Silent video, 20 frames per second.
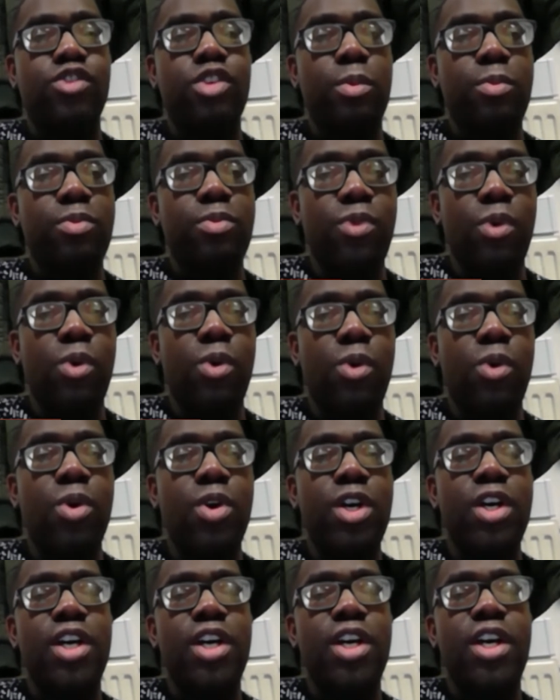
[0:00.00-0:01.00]
four
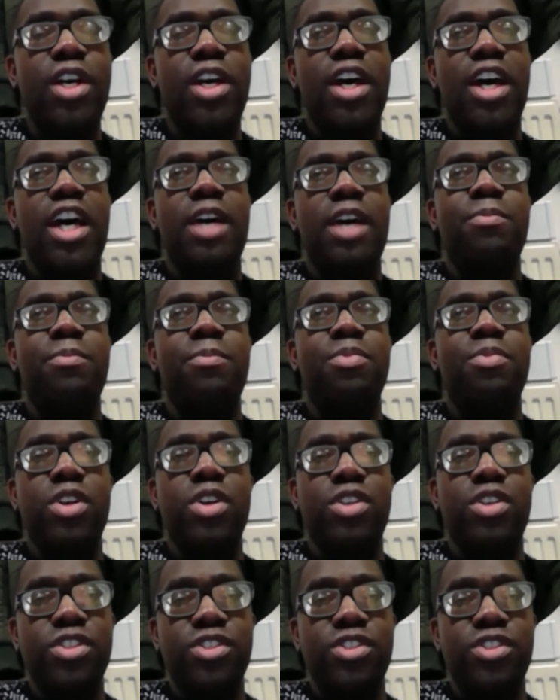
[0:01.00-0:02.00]
and progress in the
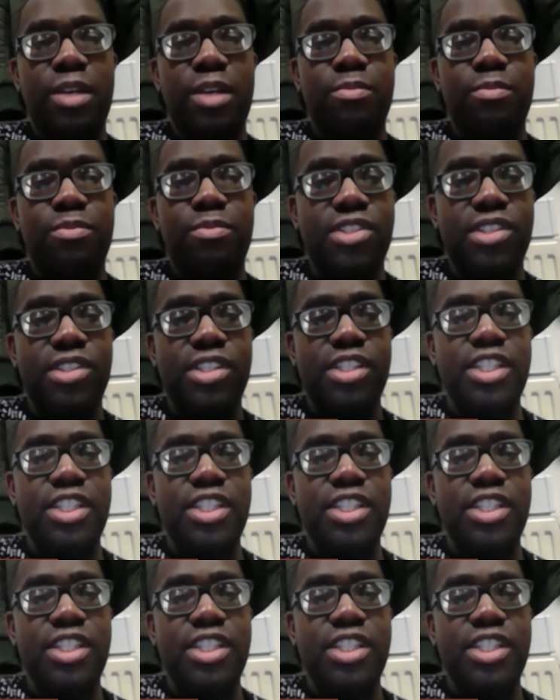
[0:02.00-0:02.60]
Champions League,